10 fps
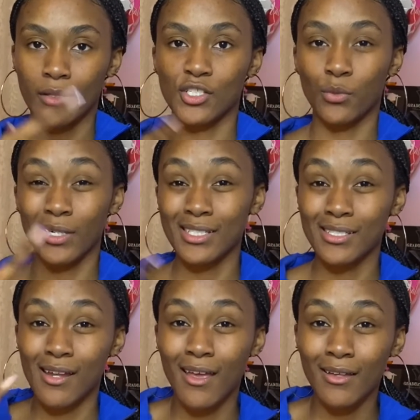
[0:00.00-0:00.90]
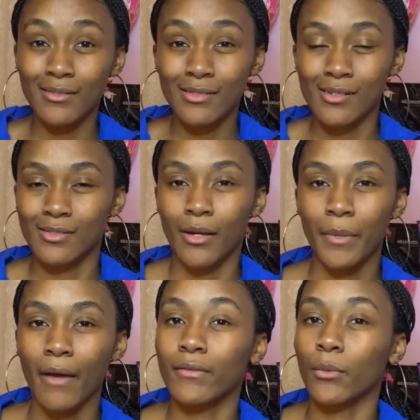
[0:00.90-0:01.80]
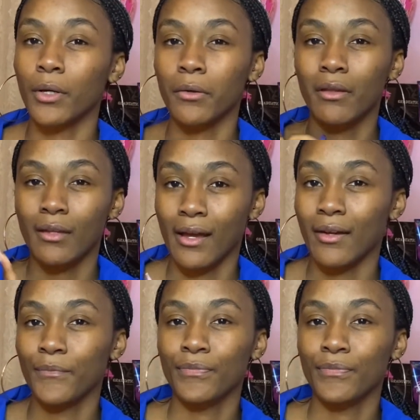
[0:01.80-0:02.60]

twisted ends, so I'm gonna have to work on that.